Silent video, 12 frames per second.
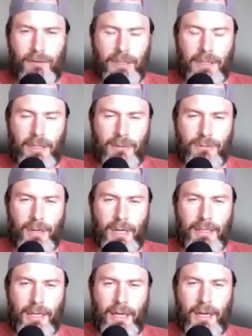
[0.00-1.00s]
because
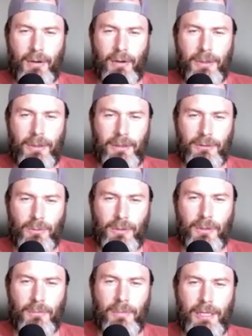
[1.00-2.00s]
right now I think that's one of
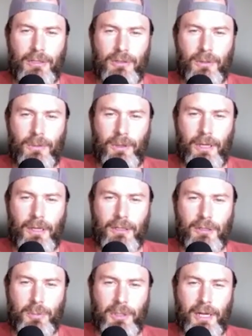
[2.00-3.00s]
the major
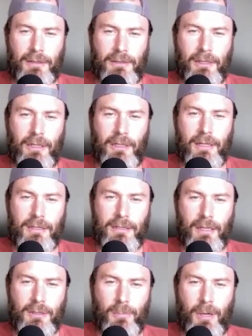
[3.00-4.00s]
things protecting the United
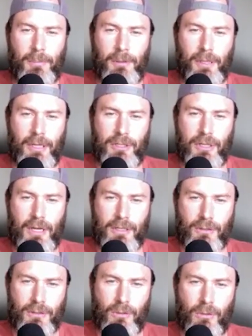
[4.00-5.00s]
States population as
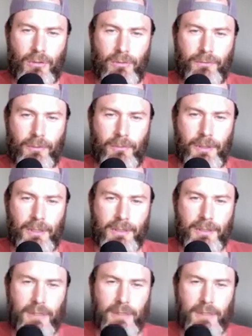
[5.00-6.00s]
a whole from
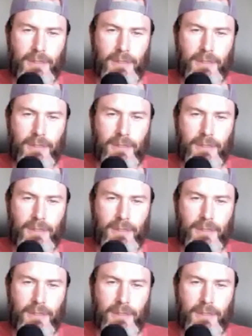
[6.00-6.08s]
this